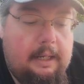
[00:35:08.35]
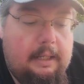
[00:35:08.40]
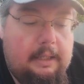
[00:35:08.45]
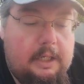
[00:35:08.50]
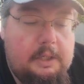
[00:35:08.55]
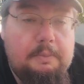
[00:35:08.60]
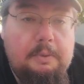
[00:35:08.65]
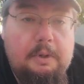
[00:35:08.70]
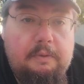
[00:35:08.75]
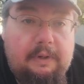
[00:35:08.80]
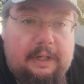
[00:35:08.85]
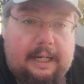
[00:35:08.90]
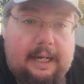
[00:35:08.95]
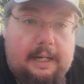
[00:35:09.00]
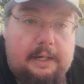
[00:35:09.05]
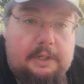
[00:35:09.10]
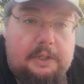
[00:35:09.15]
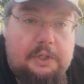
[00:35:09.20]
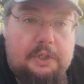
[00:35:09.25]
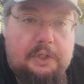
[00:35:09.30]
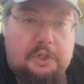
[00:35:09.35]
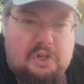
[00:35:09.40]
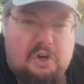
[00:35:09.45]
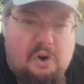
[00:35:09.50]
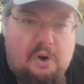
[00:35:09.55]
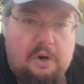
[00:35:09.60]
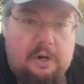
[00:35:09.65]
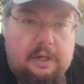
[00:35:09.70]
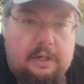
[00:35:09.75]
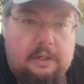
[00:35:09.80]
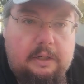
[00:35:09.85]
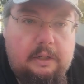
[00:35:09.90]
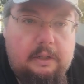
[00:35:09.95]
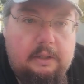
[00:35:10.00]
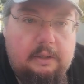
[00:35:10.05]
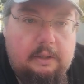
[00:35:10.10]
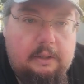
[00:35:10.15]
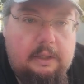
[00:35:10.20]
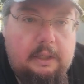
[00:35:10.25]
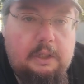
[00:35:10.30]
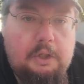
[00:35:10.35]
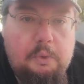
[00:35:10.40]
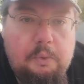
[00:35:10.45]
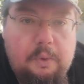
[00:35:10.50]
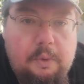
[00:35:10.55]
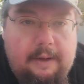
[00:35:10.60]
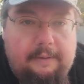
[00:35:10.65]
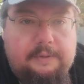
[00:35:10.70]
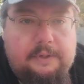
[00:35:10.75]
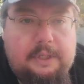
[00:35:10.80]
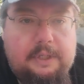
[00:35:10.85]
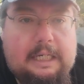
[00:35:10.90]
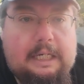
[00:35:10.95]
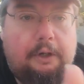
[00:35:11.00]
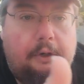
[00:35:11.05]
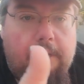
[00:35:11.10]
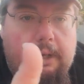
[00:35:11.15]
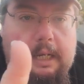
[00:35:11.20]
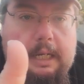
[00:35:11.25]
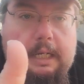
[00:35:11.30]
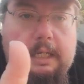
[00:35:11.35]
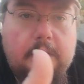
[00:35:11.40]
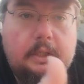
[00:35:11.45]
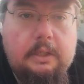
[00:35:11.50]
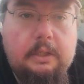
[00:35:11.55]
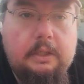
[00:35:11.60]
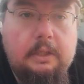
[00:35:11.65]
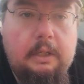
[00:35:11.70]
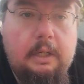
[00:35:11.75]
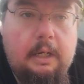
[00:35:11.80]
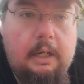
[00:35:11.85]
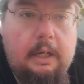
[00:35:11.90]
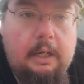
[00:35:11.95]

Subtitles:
this movie kind of started the UFC craze,